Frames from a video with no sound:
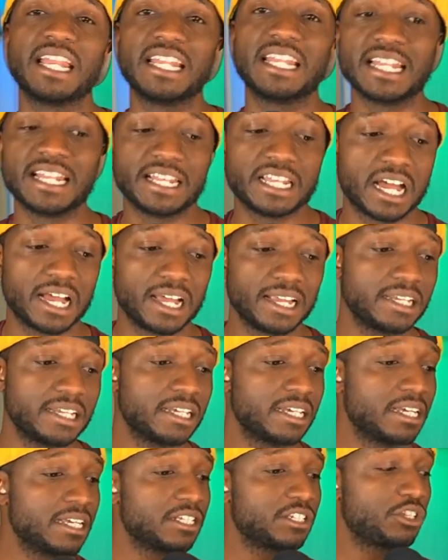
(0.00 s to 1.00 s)
and done
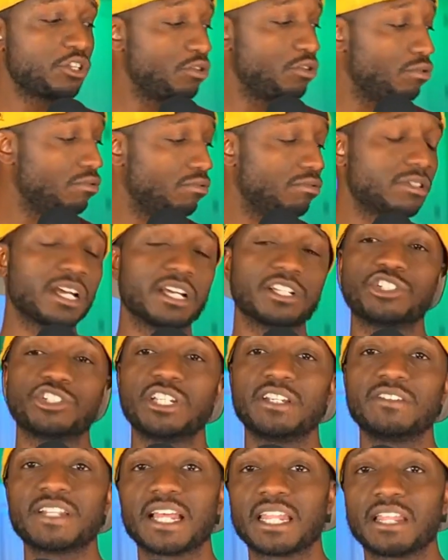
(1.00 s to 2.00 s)
to achieve
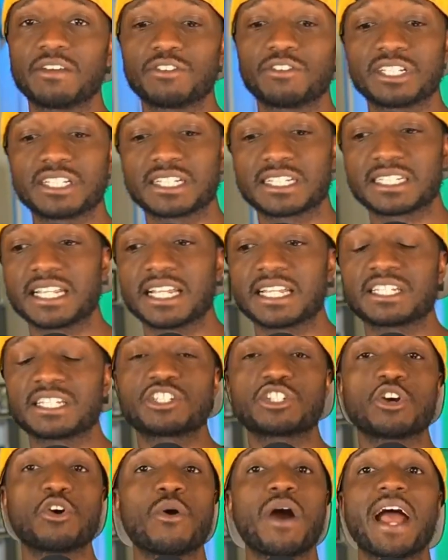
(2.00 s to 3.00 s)
that level of success.
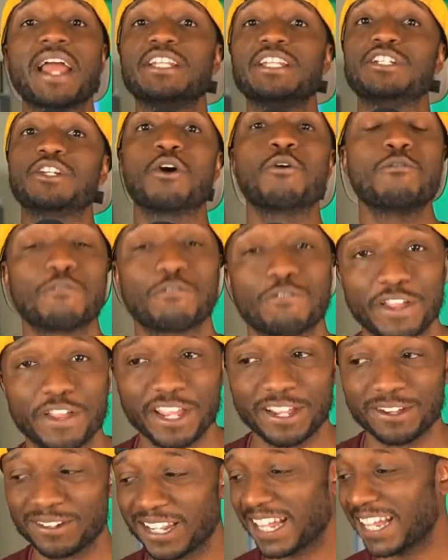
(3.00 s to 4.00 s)
So I don't feel
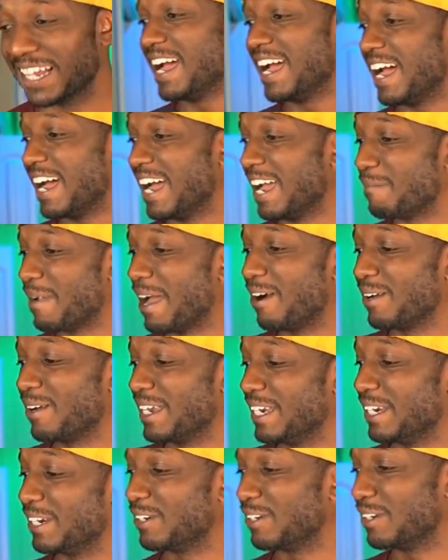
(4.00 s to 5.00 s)
like I'm out here